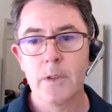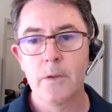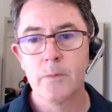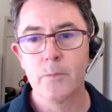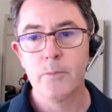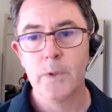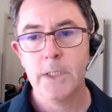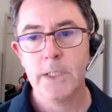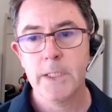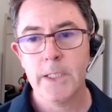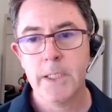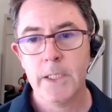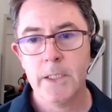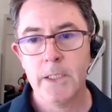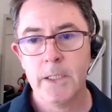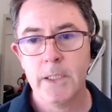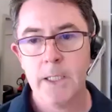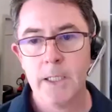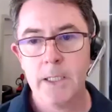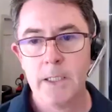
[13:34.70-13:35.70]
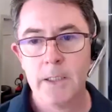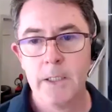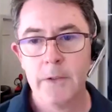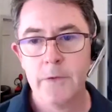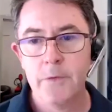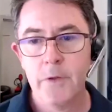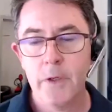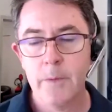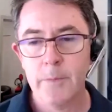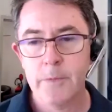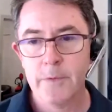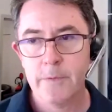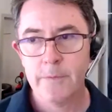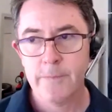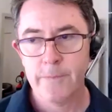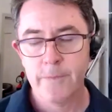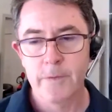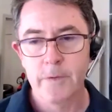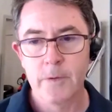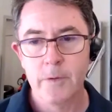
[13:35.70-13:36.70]
Really, in terms
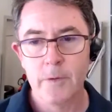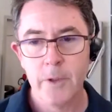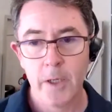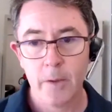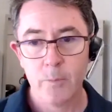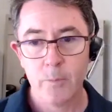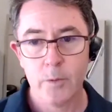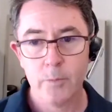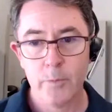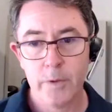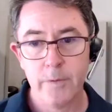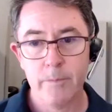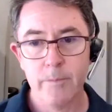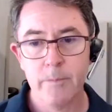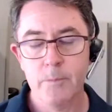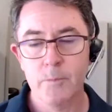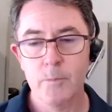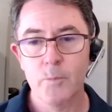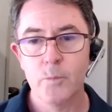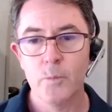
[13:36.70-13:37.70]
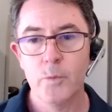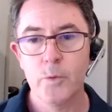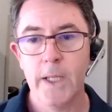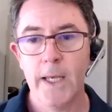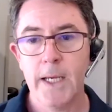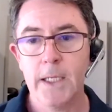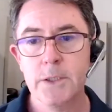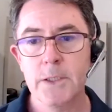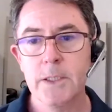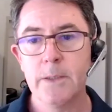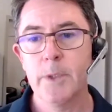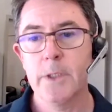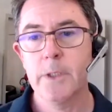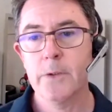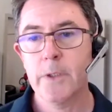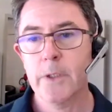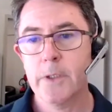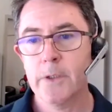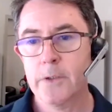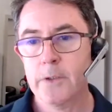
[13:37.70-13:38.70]
of, what we will actually be
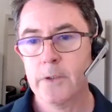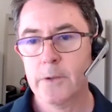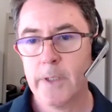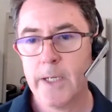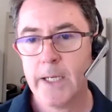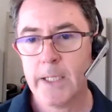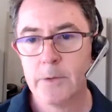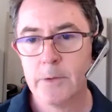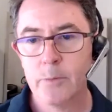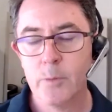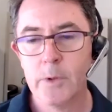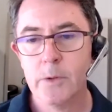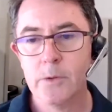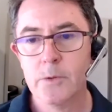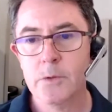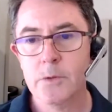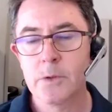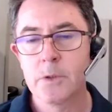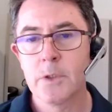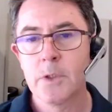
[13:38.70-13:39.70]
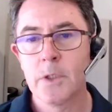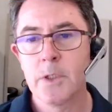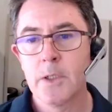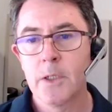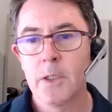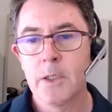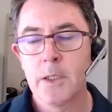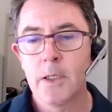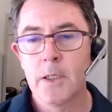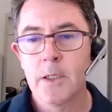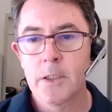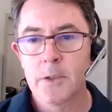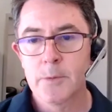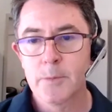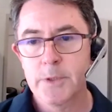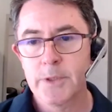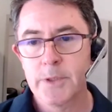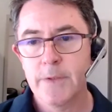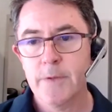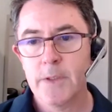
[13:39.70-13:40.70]
doing on the ground, well,
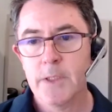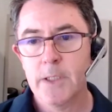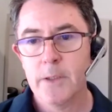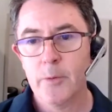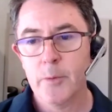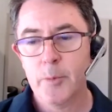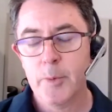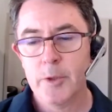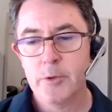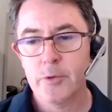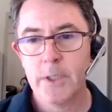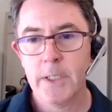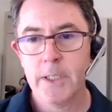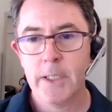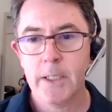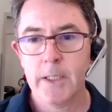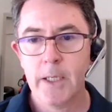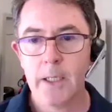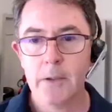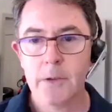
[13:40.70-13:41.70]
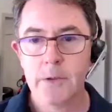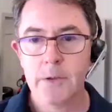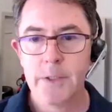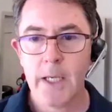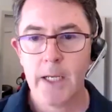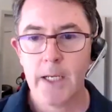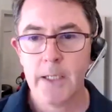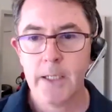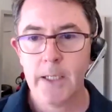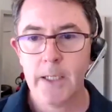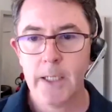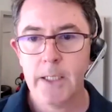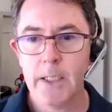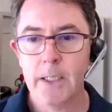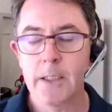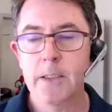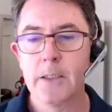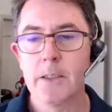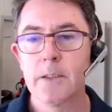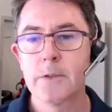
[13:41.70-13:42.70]
specifically, we'll be drilling again on Saturday,
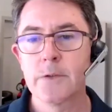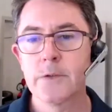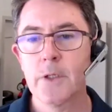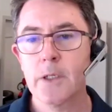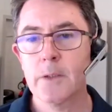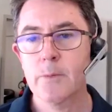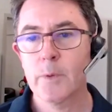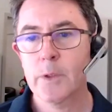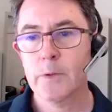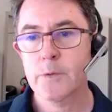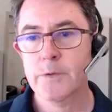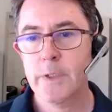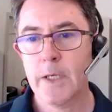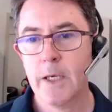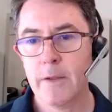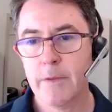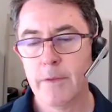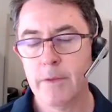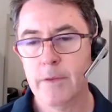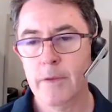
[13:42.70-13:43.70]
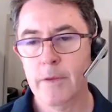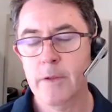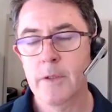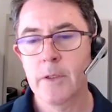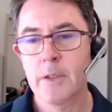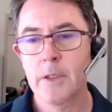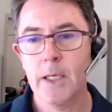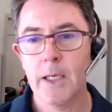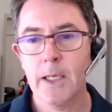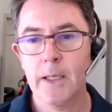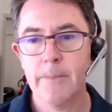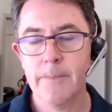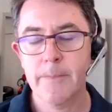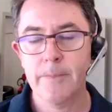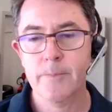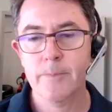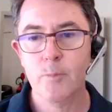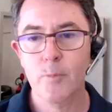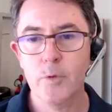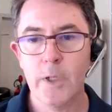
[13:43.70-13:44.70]
Sidewell South.
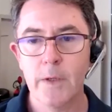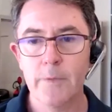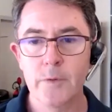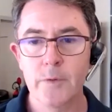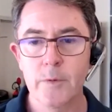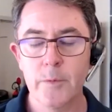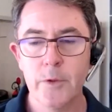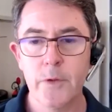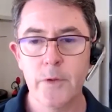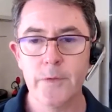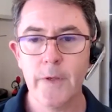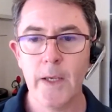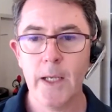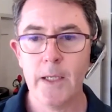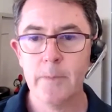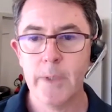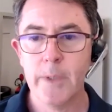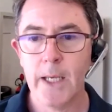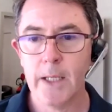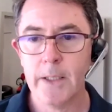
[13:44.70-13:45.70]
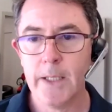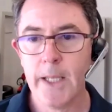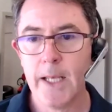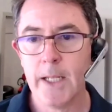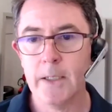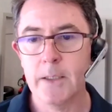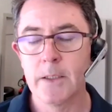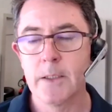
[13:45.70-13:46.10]
We'll have some news out about that.